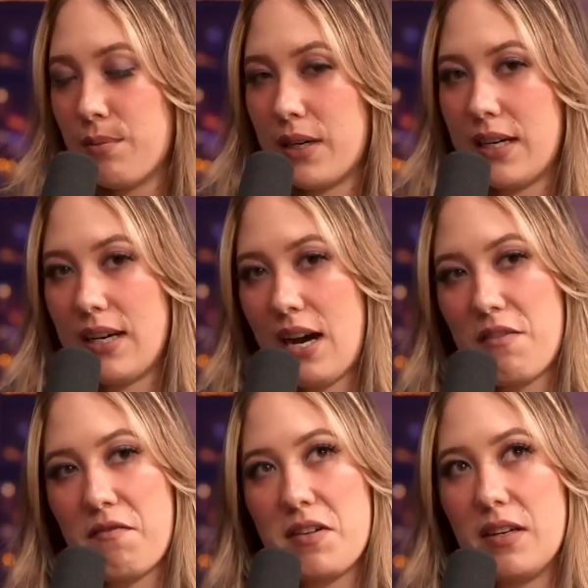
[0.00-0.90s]
But
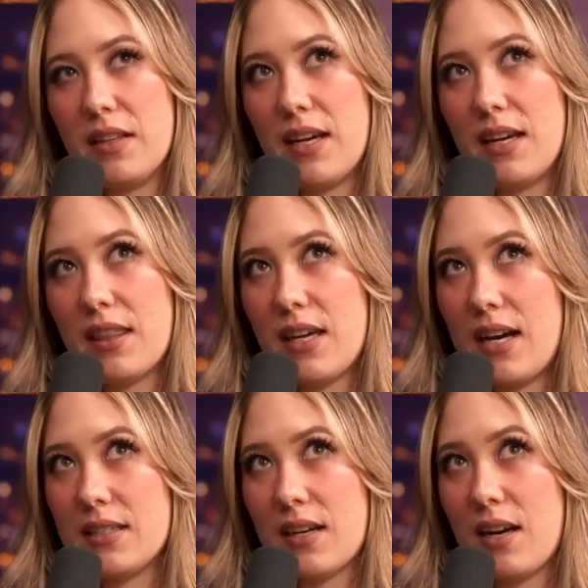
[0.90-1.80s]
I feel like that